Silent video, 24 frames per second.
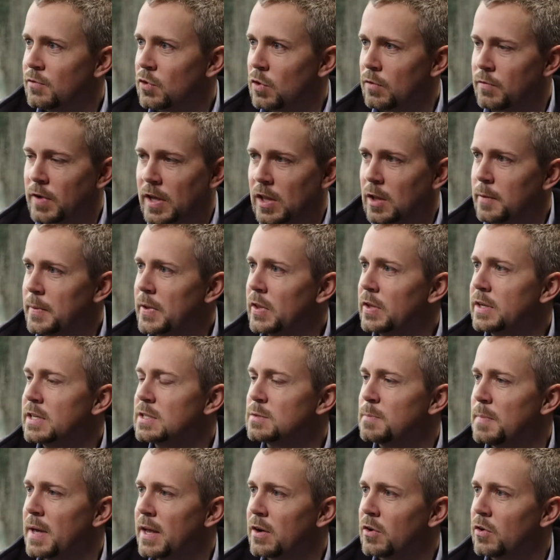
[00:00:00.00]
if your availability
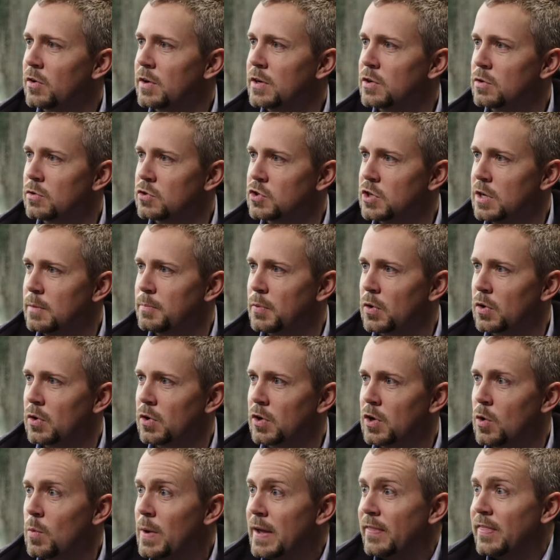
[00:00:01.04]
is better and you're
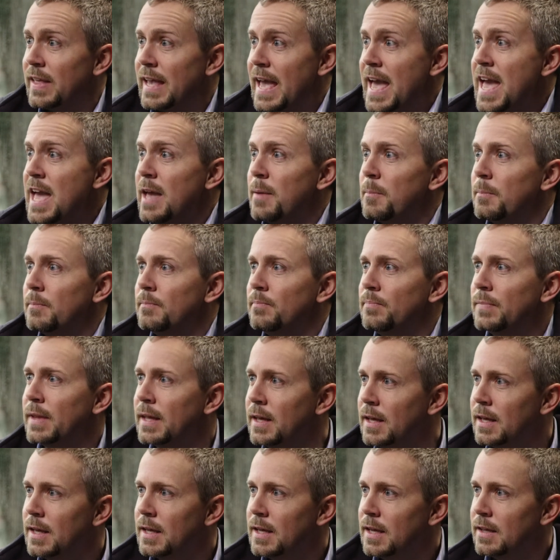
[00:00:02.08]
cheaper, you win the game.
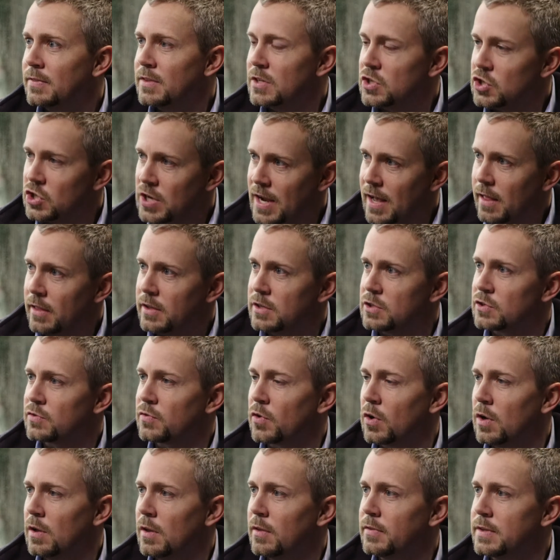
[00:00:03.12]
Yeah. And the challenge
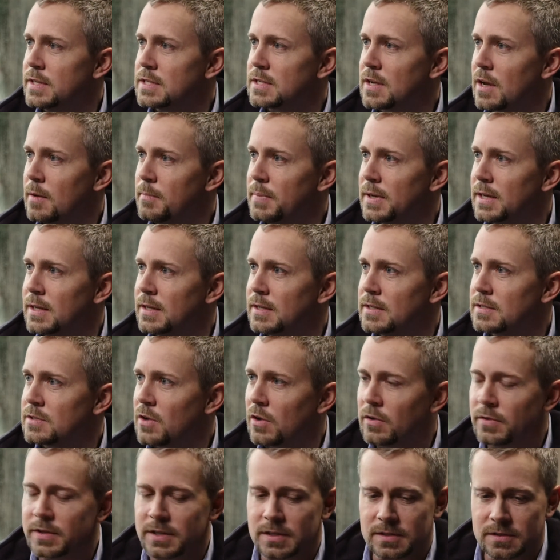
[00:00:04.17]
for all these companies,
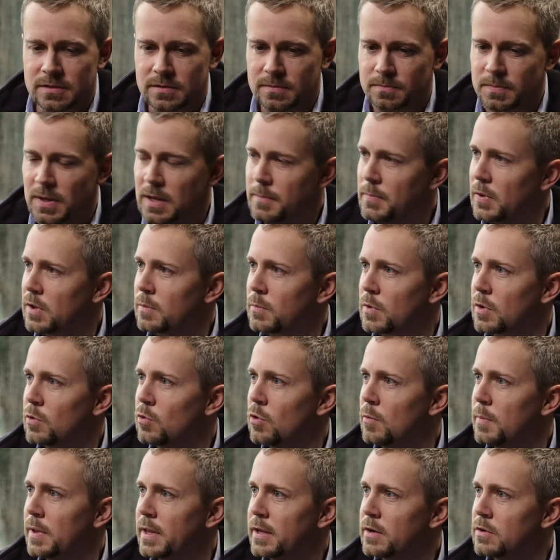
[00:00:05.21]
all these people in
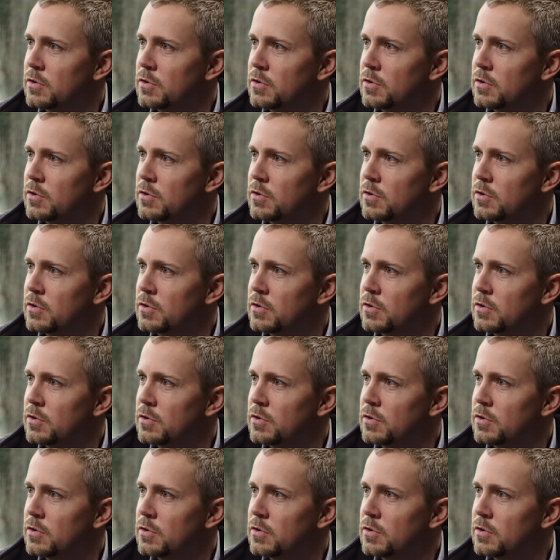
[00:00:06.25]
renewable